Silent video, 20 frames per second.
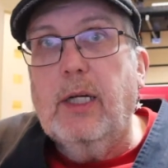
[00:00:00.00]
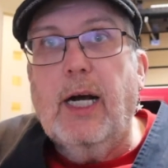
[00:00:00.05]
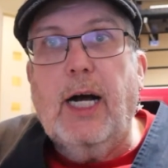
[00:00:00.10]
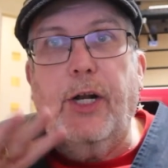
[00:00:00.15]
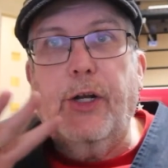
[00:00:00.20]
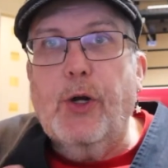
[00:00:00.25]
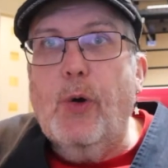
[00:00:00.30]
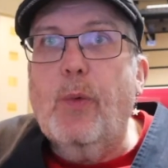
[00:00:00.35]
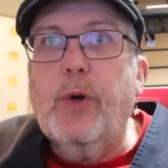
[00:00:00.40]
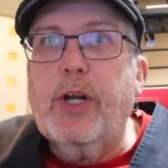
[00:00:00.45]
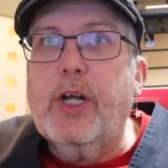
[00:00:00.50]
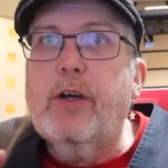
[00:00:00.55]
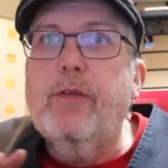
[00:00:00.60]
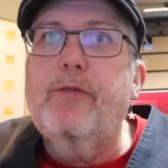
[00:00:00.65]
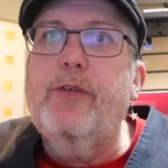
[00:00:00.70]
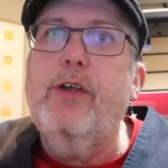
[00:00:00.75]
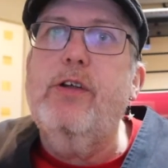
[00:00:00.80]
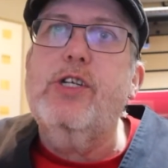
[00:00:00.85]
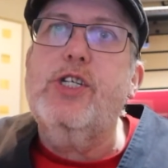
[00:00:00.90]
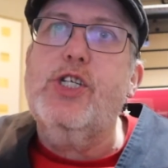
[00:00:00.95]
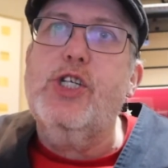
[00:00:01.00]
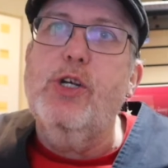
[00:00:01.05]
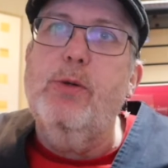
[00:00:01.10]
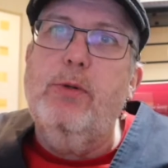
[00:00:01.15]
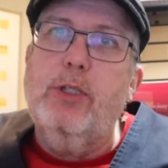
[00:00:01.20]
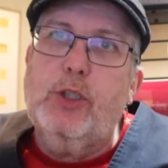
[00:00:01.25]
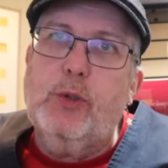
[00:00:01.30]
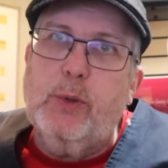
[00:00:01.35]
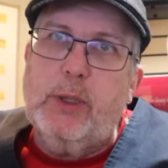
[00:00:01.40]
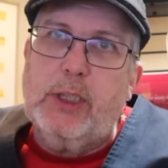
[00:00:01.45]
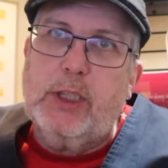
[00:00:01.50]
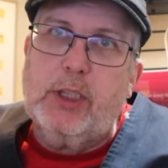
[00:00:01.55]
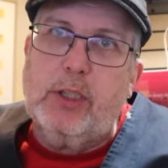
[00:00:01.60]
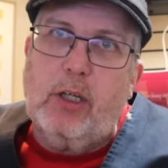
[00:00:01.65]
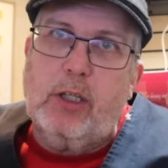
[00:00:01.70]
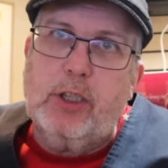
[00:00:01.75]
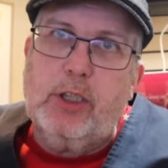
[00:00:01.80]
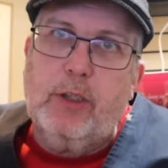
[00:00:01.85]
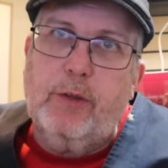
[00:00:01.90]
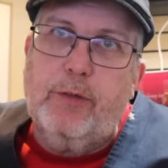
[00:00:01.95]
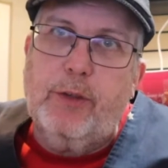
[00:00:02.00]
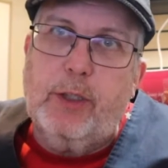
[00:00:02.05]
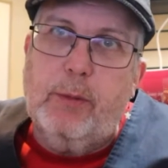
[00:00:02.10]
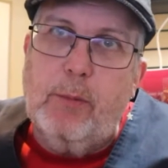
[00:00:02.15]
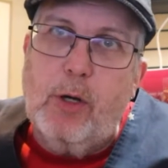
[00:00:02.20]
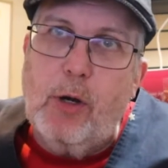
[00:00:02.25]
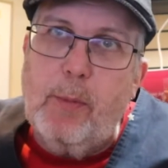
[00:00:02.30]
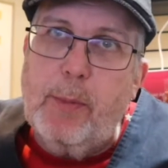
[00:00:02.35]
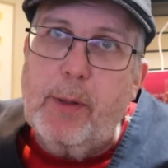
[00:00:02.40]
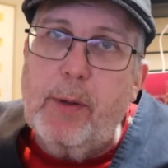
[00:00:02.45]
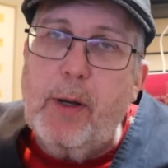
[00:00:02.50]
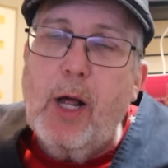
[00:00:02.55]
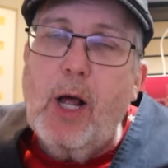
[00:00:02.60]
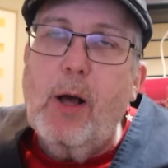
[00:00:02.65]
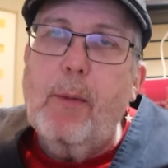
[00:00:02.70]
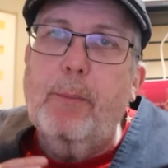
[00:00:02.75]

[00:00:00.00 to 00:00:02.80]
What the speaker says: I don't want to confuse you too much with this sort of stuff at the moment,